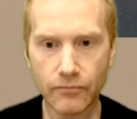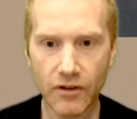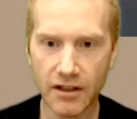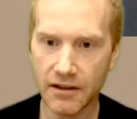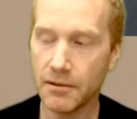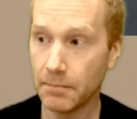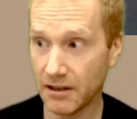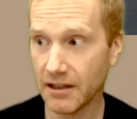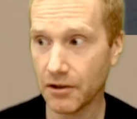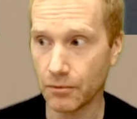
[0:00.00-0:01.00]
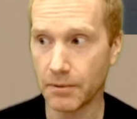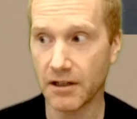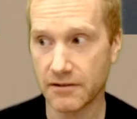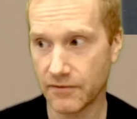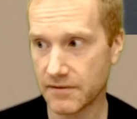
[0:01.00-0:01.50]
in the player
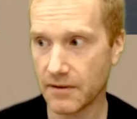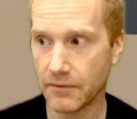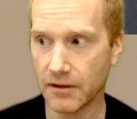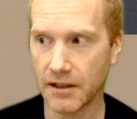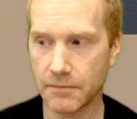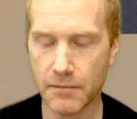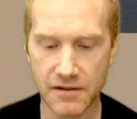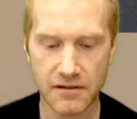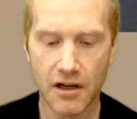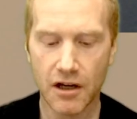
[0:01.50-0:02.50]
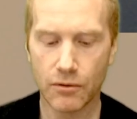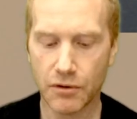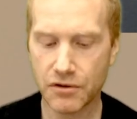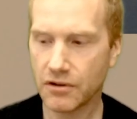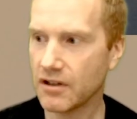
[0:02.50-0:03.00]
base from something like Myst.
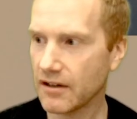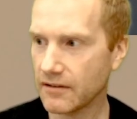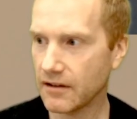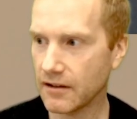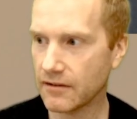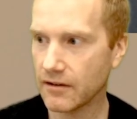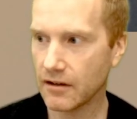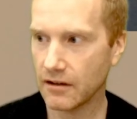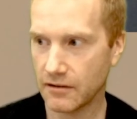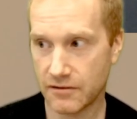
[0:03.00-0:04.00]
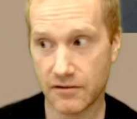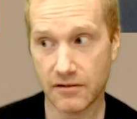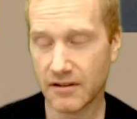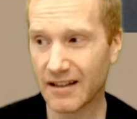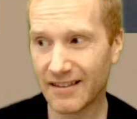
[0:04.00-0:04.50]
What you get is,
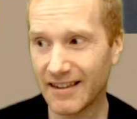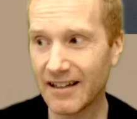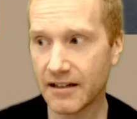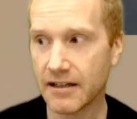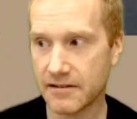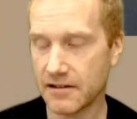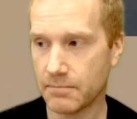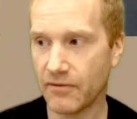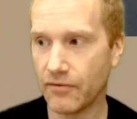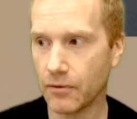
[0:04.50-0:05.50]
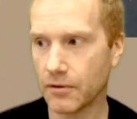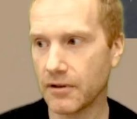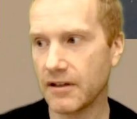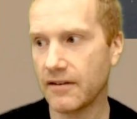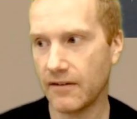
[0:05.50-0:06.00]
that didn't exist before,
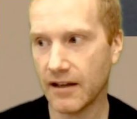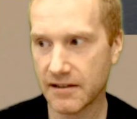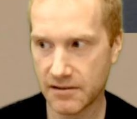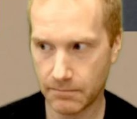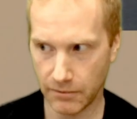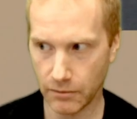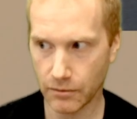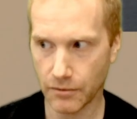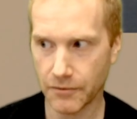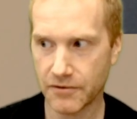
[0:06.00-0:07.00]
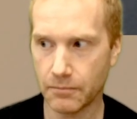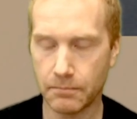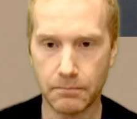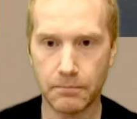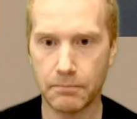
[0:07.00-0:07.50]
is explorers. So
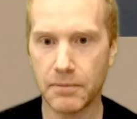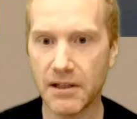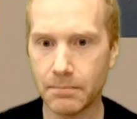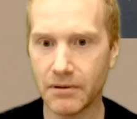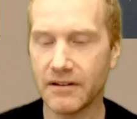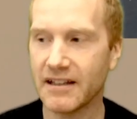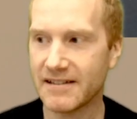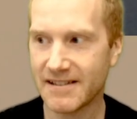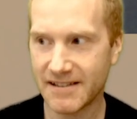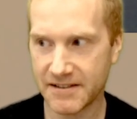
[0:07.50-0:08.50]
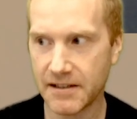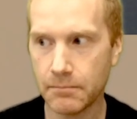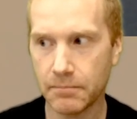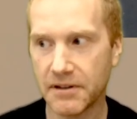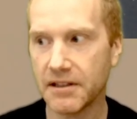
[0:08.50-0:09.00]
people that
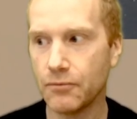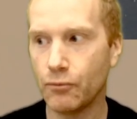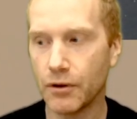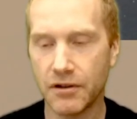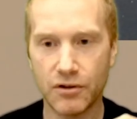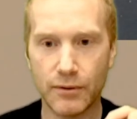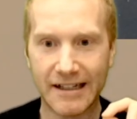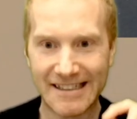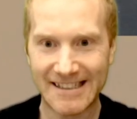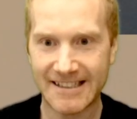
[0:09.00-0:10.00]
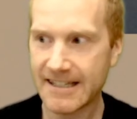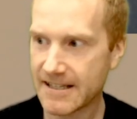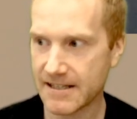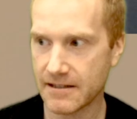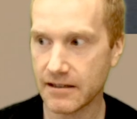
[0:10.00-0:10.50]
simply want to
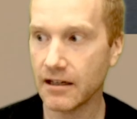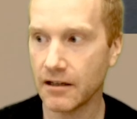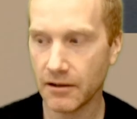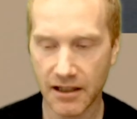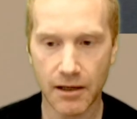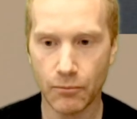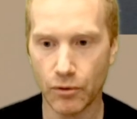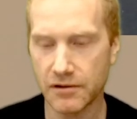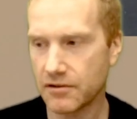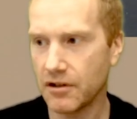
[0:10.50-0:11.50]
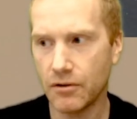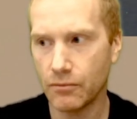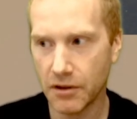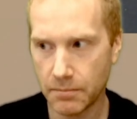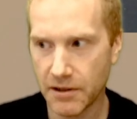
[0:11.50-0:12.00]
exist in the game world. So they don't
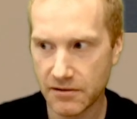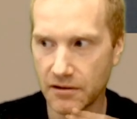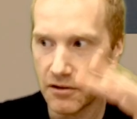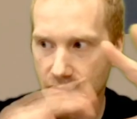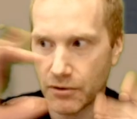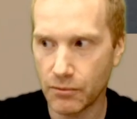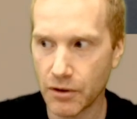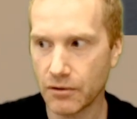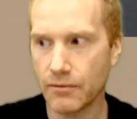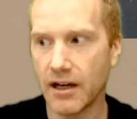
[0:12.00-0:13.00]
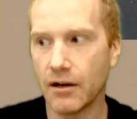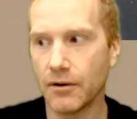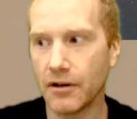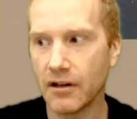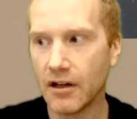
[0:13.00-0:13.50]
want to puzzle, they just want to walk
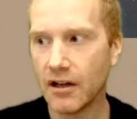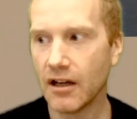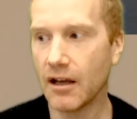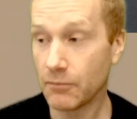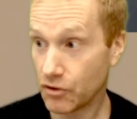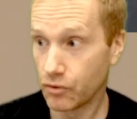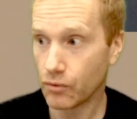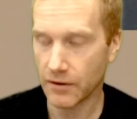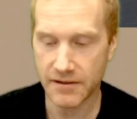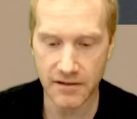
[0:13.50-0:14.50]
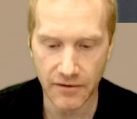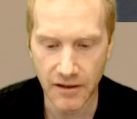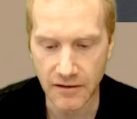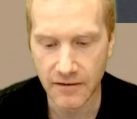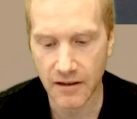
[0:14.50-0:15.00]
around. And tourist, I
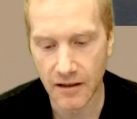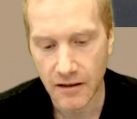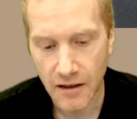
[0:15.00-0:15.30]
think the